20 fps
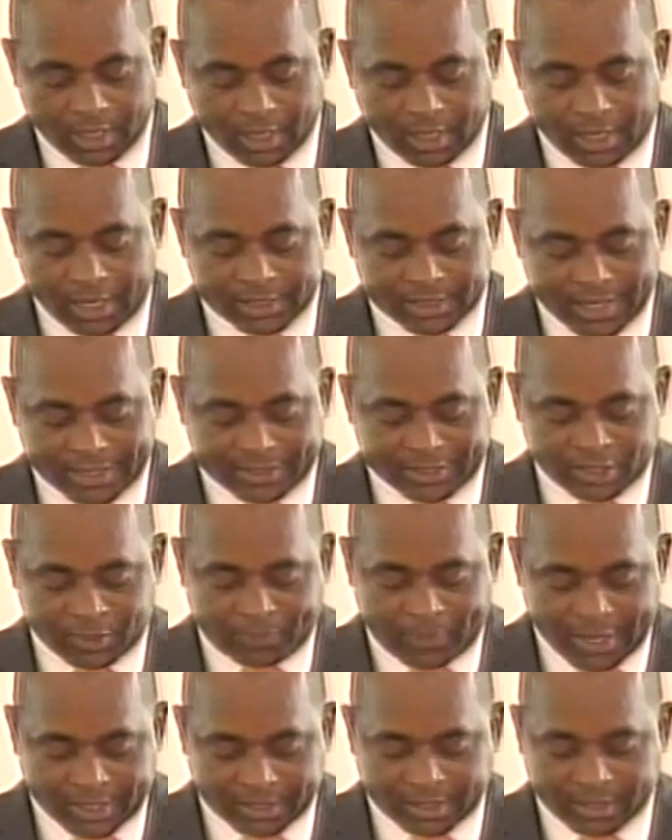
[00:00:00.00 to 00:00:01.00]
It is
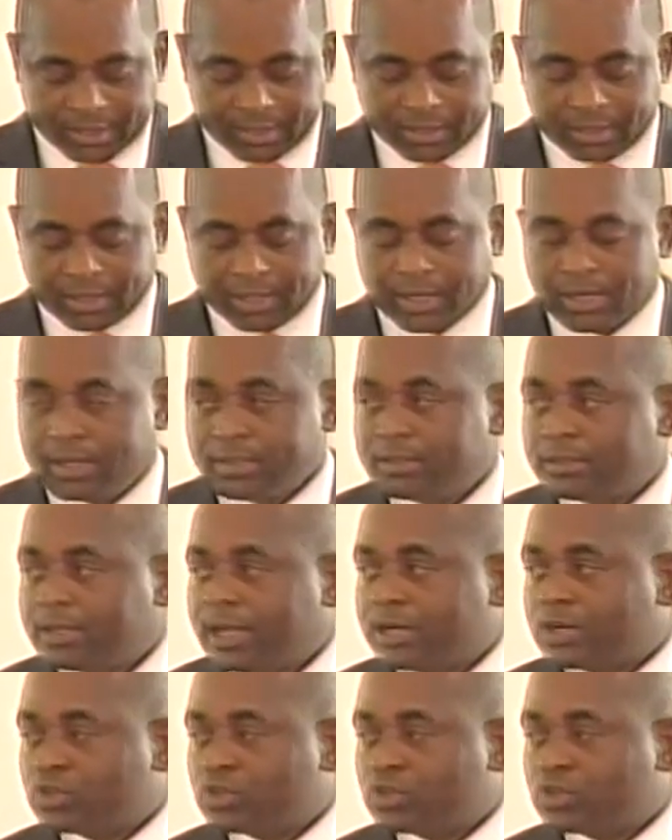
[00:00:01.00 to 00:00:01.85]
anticipated that a